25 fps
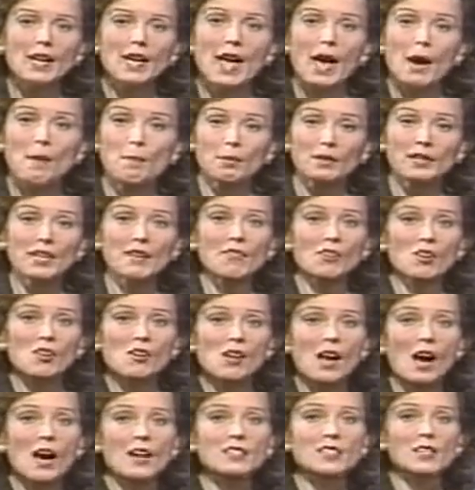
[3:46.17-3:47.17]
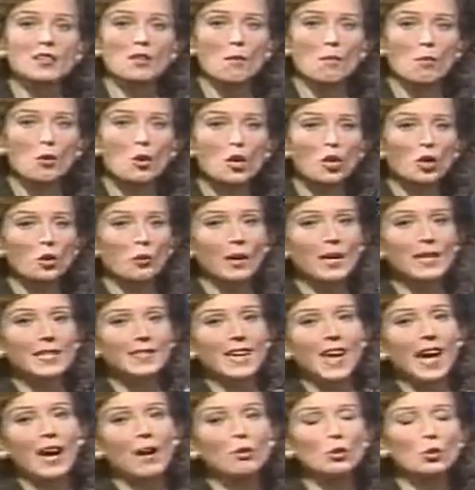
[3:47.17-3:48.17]
And believe it or not, the mercury
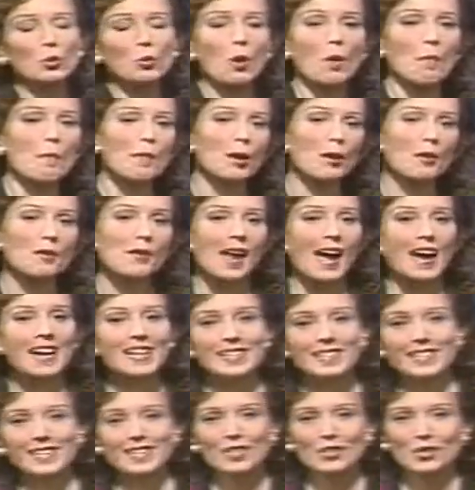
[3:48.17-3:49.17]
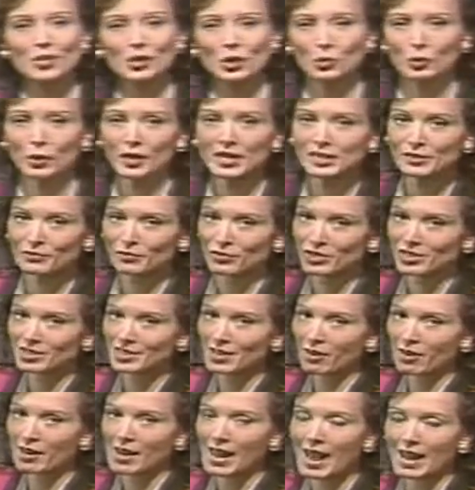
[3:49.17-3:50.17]
down to a mere 19 degrees for
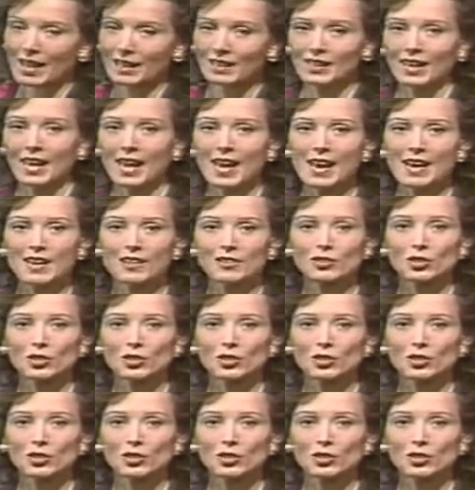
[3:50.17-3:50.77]
Saranac Lake.